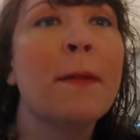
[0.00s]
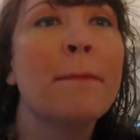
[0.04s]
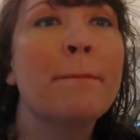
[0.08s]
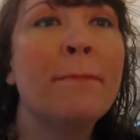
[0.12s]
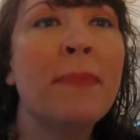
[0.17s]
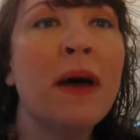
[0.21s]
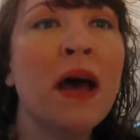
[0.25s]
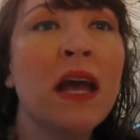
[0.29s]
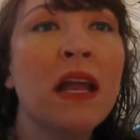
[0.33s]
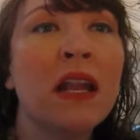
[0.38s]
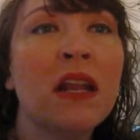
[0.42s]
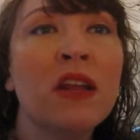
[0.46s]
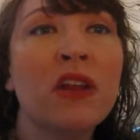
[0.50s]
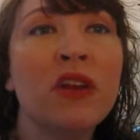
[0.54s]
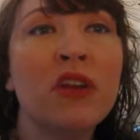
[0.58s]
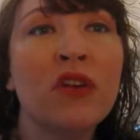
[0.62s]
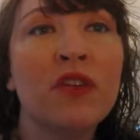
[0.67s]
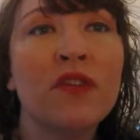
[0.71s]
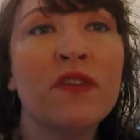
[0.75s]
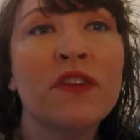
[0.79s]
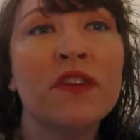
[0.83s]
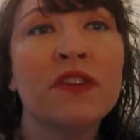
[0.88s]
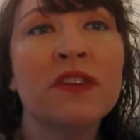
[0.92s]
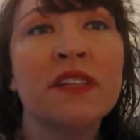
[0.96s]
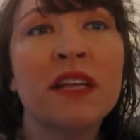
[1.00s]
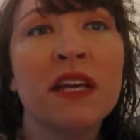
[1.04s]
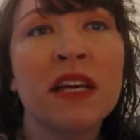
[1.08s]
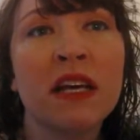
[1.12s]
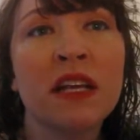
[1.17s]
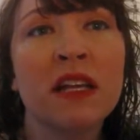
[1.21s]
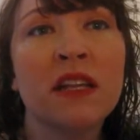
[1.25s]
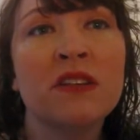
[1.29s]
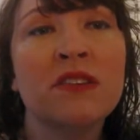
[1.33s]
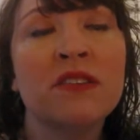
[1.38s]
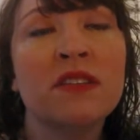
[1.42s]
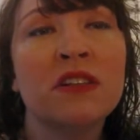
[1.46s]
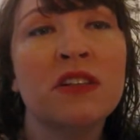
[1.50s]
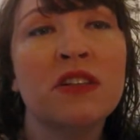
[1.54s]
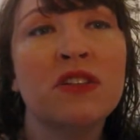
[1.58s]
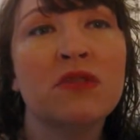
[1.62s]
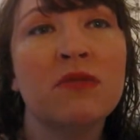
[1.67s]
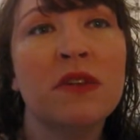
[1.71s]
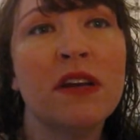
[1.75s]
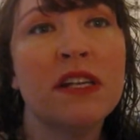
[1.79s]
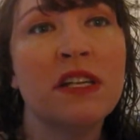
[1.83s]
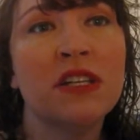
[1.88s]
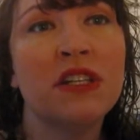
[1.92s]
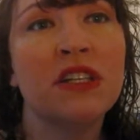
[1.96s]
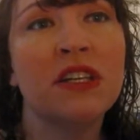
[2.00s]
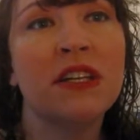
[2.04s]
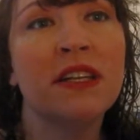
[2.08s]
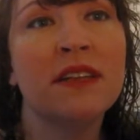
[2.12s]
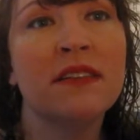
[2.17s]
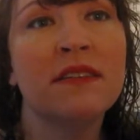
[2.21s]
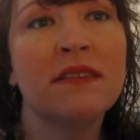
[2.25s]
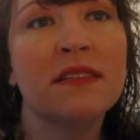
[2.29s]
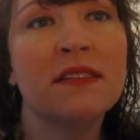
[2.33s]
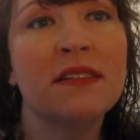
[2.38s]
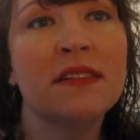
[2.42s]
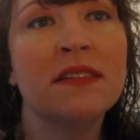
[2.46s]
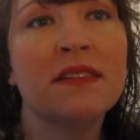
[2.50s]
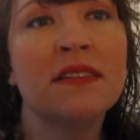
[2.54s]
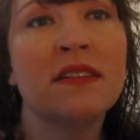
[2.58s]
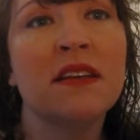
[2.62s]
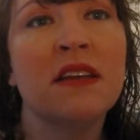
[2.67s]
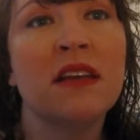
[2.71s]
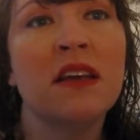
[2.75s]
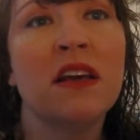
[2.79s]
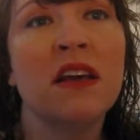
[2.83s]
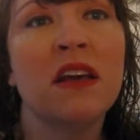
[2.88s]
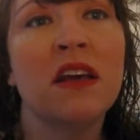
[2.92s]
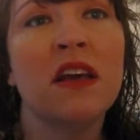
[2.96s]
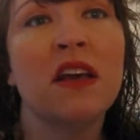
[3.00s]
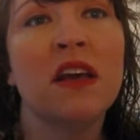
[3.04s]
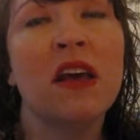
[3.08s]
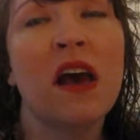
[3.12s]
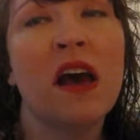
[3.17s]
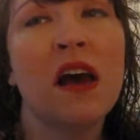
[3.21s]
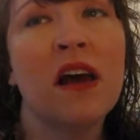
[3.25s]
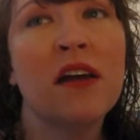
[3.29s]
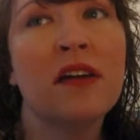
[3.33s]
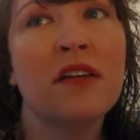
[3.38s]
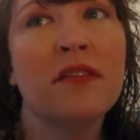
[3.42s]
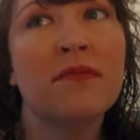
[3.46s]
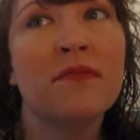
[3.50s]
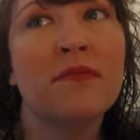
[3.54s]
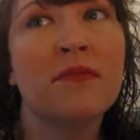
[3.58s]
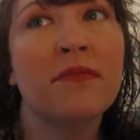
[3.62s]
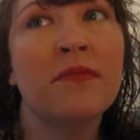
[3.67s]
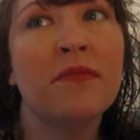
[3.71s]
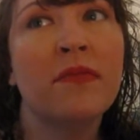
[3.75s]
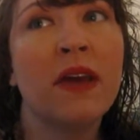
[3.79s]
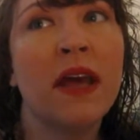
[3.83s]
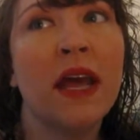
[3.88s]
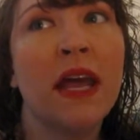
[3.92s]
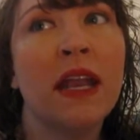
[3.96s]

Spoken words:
But, you know, if you're stuck in those situations and